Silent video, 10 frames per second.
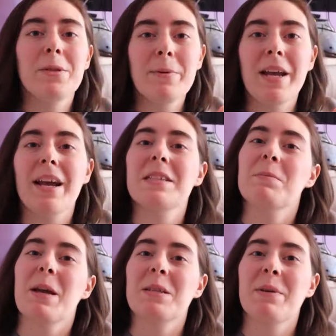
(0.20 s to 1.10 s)
up you guys?
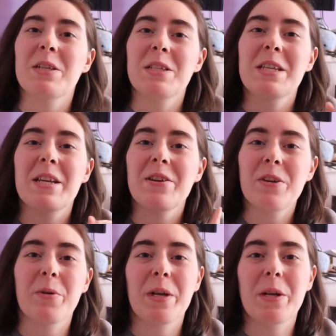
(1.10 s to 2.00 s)
It's Max Patience here.
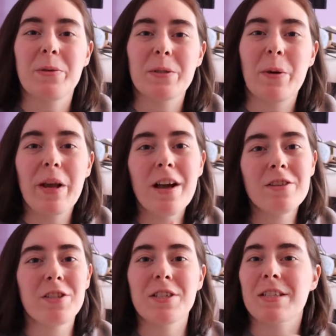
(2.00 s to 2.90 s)
You already know what's going
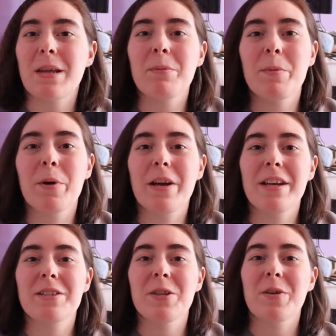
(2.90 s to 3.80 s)
on, so just skip the boring
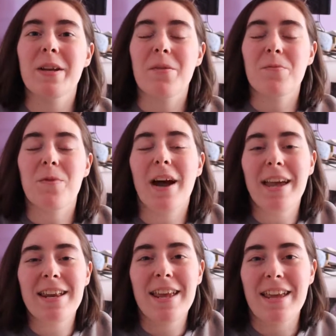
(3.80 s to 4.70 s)
intro and get
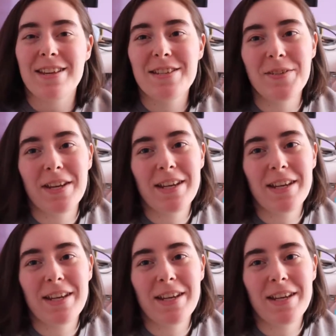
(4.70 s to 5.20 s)
right into